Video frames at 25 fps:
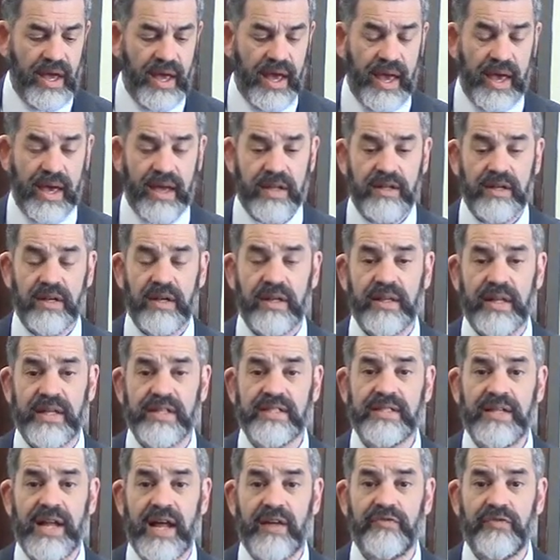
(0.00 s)
And
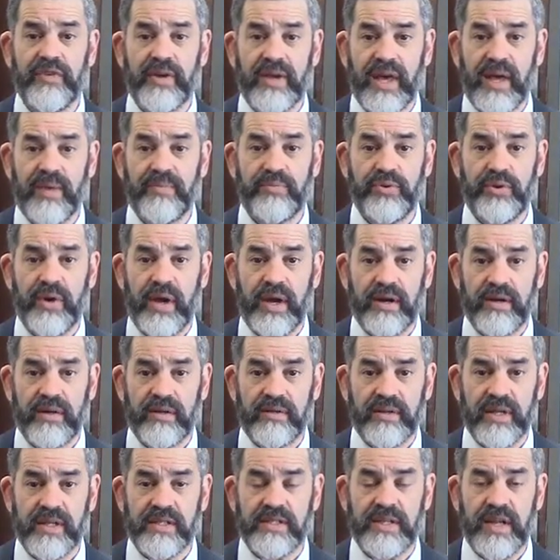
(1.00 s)
let's not forget prayer.
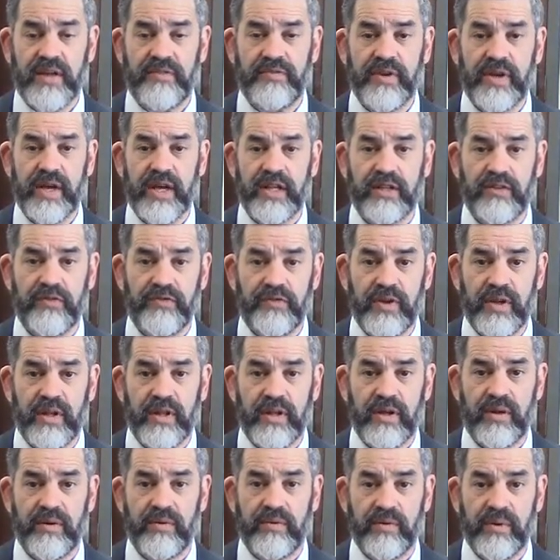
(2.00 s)
Let's not forget
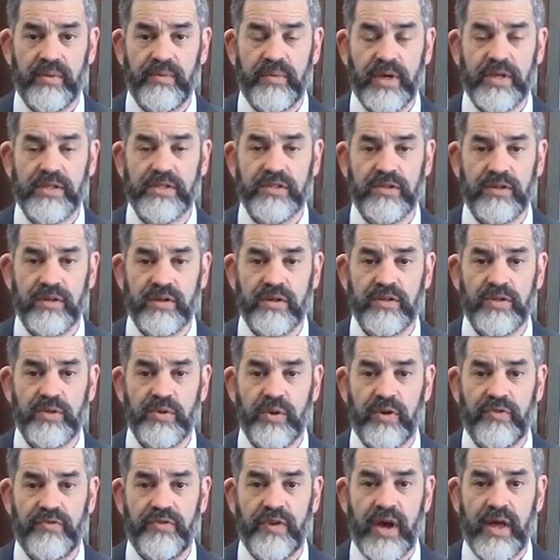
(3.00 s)
tefillah. We must turn
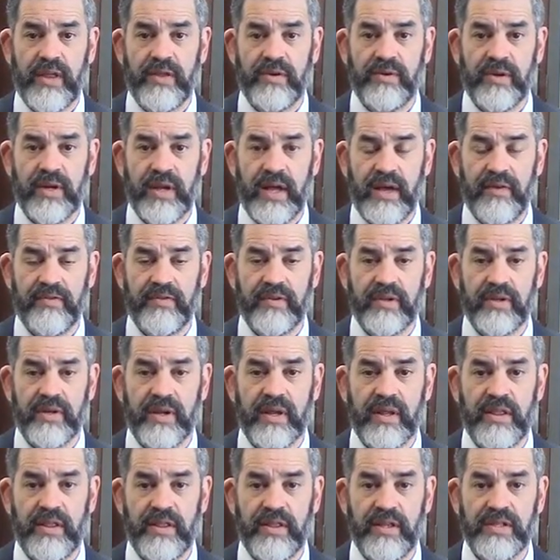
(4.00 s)
to our Father in heaven.
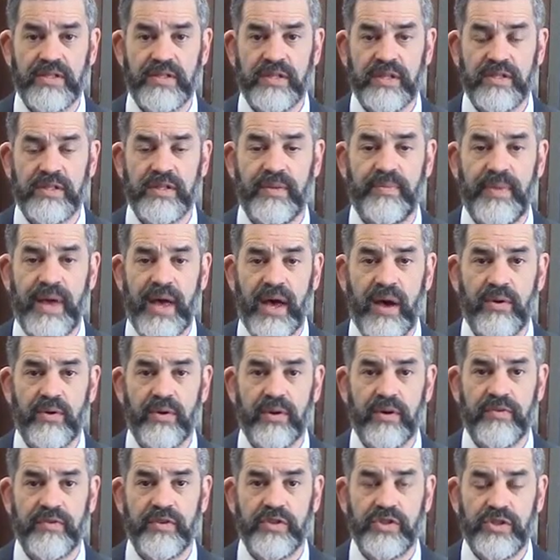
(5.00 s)
This is the
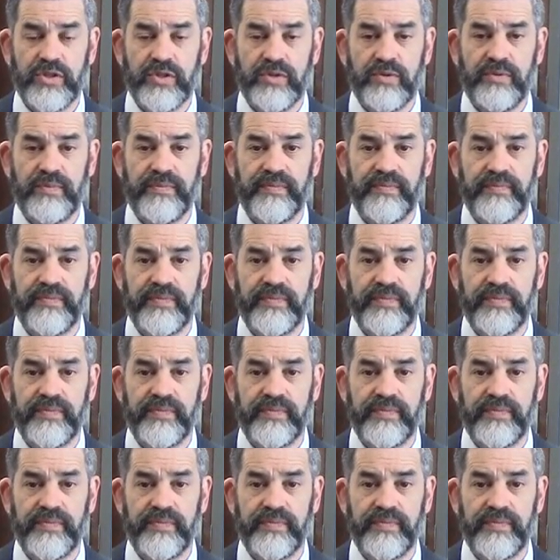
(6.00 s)
power of the Jew.